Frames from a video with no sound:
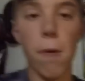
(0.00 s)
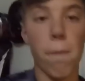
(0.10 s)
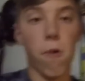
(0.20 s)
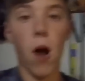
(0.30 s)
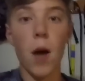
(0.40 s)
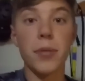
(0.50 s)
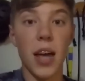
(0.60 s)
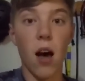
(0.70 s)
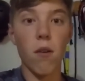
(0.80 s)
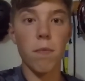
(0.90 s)
to put
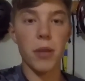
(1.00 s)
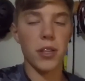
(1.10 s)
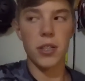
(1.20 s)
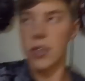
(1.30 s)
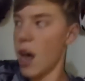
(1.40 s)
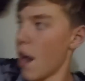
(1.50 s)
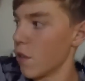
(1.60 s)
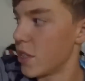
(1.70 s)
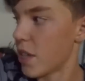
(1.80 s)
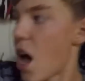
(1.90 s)
props out because it's not
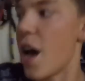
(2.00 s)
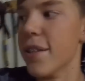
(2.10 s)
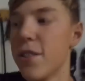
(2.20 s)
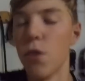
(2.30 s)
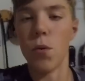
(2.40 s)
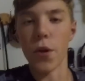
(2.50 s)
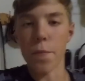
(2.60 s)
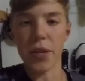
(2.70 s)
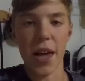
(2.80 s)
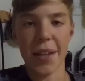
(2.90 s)
outside, so it won't
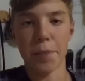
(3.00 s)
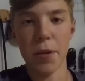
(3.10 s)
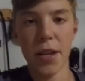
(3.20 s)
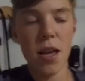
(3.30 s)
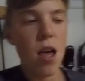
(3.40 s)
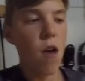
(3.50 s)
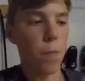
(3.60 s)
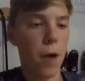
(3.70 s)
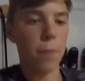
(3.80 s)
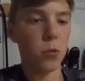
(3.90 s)
all be last minute.
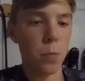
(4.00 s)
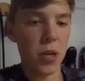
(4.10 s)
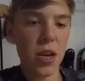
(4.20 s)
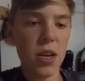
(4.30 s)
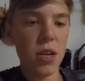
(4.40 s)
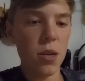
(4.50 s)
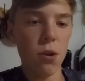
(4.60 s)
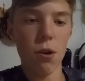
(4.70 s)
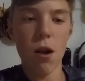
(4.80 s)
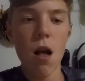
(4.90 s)
The props will be in
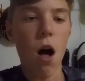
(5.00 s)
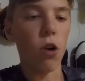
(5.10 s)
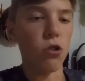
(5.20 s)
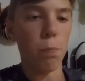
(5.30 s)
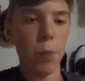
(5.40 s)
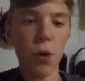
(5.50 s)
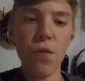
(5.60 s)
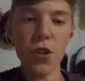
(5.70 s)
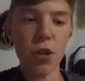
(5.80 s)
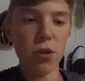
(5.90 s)
here. I'll do
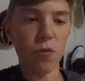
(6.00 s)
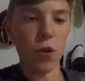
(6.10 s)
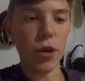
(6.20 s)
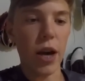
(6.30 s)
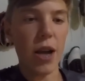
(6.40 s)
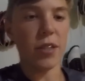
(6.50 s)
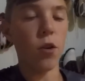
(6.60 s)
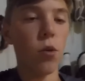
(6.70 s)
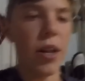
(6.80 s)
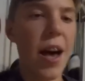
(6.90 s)
build videos for you guys.
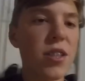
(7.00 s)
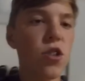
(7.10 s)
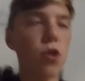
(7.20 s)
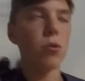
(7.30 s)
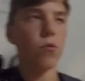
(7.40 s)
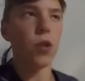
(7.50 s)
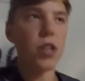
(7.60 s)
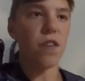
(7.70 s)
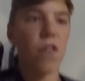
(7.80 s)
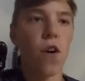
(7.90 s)
I know last year it was
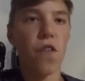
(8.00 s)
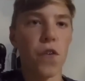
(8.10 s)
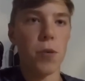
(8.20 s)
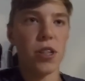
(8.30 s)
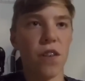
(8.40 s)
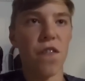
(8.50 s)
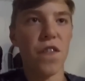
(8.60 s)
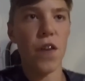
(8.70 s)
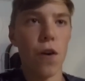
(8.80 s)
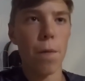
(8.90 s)
really difficult for me to
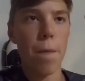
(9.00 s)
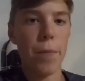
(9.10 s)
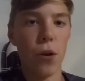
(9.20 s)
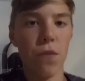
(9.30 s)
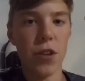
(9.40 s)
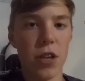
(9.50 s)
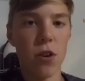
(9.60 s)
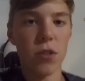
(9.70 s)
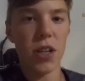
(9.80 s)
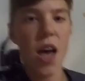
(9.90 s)
film build
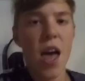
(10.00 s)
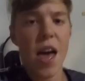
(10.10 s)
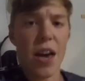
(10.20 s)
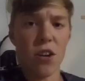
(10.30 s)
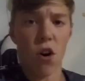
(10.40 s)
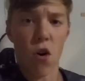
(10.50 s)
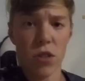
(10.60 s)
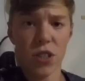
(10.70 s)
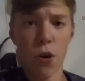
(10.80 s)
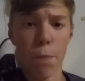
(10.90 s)
videos and
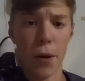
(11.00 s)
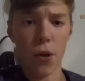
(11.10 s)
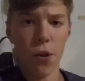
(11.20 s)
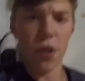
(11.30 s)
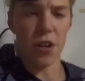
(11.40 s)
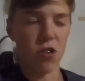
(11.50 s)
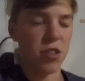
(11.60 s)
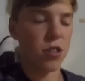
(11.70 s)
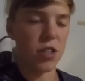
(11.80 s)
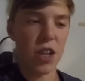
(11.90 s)
also build. It
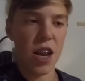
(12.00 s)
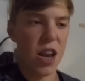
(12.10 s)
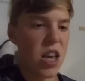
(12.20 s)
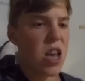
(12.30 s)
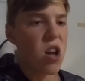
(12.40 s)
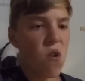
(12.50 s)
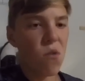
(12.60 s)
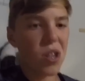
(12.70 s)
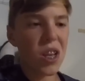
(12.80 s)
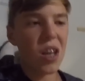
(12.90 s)
just didn't
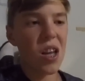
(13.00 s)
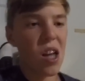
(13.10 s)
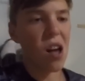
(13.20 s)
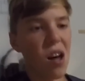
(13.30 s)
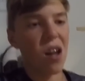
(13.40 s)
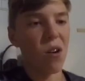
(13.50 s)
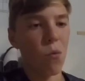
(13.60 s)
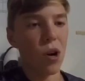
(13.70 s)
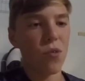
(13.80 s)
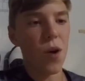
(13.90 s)
really
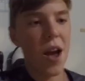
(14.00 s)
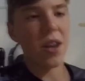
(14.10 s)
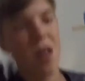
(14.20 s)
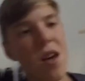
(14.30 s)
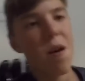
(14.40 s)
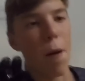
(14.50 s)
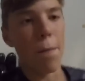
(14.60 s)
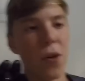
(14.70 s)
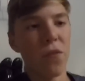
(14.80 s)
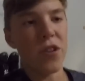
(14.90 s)
uh, work right.
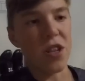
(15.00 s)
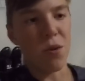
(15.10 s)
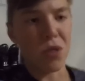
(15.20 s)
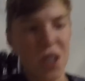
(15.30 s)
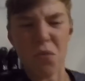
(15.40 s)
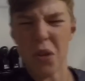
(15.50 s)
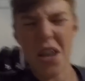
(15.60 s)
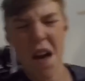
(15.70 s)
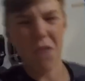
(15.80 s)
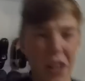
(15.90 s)
My build videos didn't
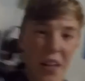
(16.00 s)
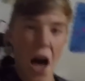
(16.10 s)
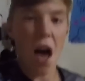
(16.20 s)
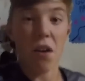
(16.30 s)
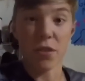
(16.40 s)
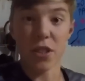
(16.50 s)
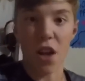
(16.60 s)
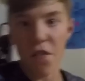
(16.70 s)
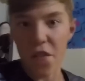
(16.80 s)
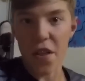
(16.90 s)
really have a lot of
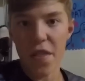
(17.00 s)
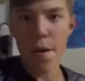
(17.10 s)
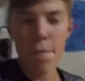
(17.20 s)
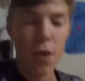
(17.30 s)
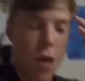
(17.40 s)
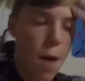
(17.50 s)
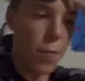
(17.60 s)
stuff in them,